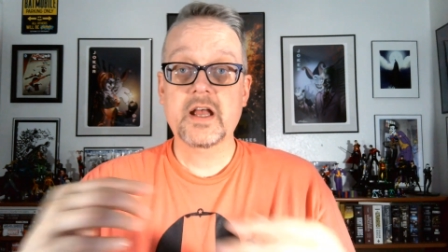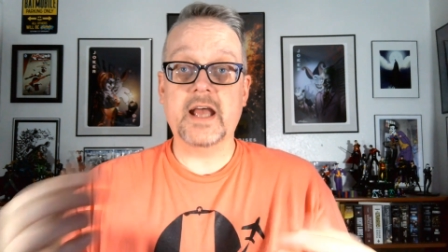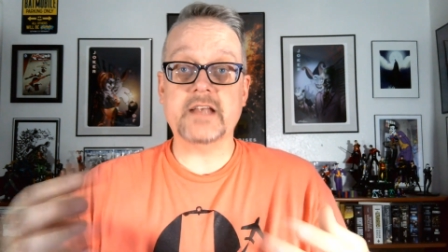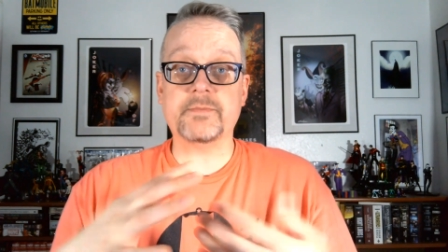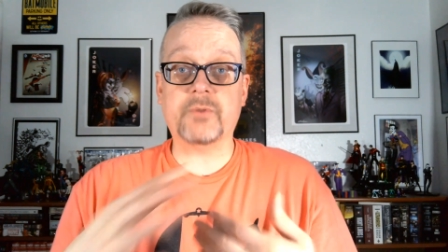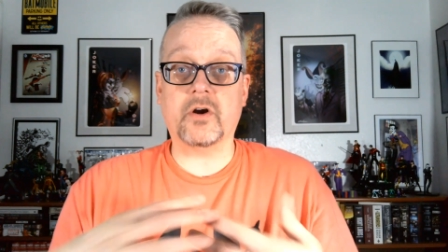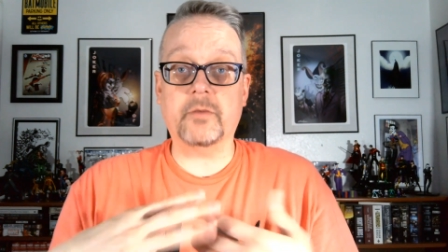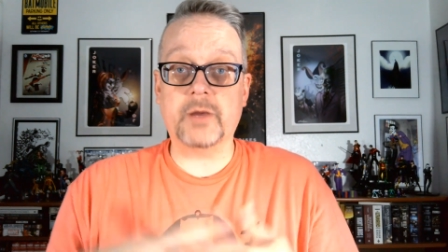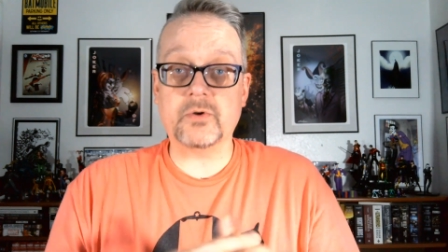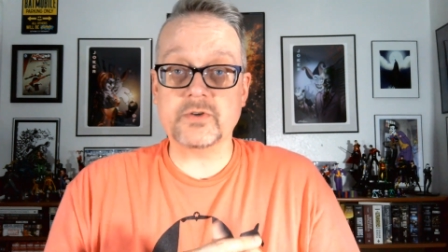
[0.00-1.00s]
as a part of
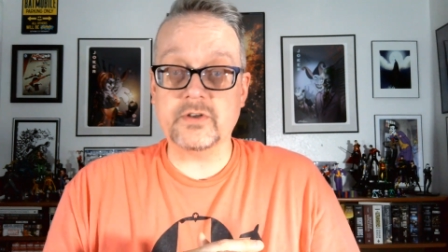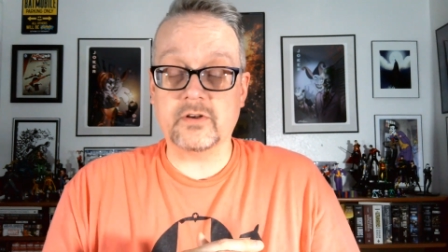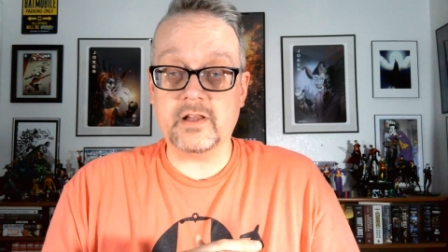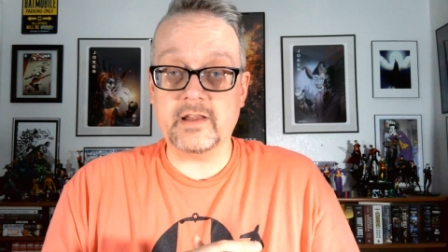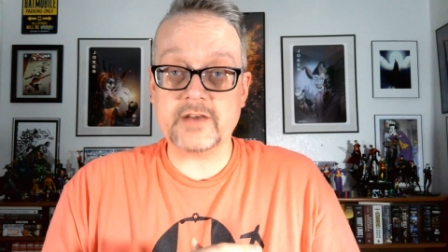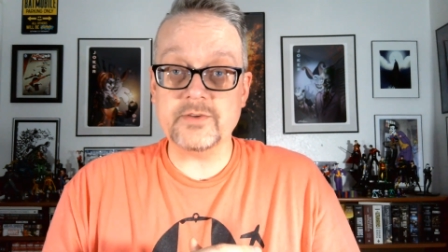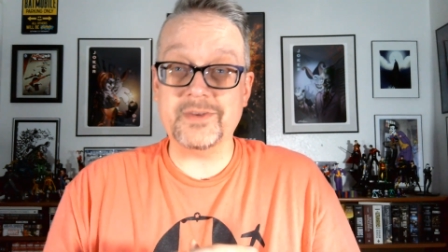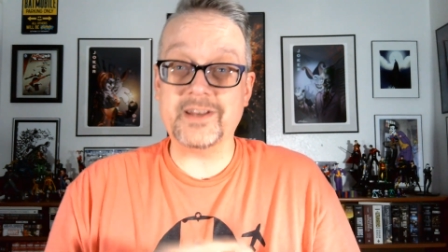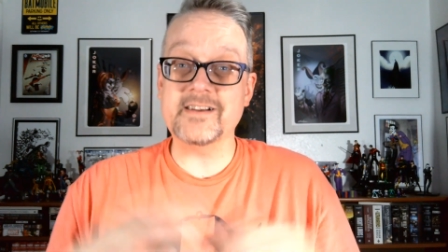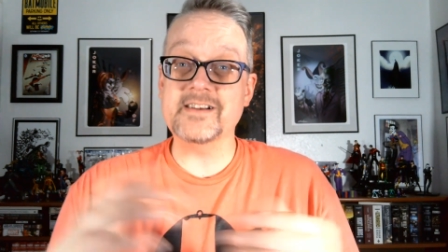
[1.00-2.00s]
my personal collection
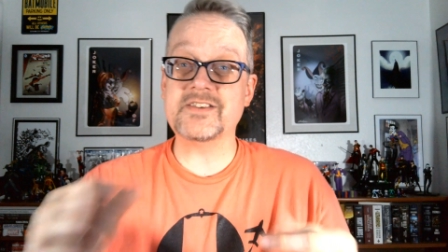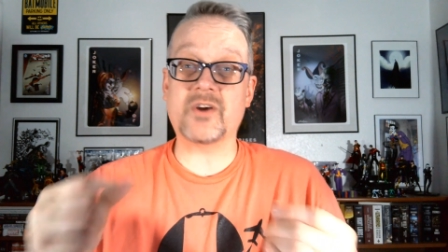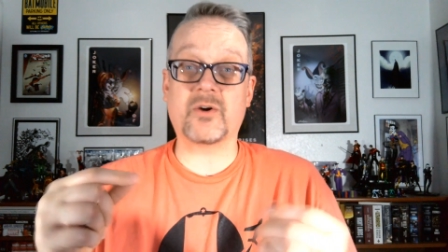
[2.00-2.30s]
because Star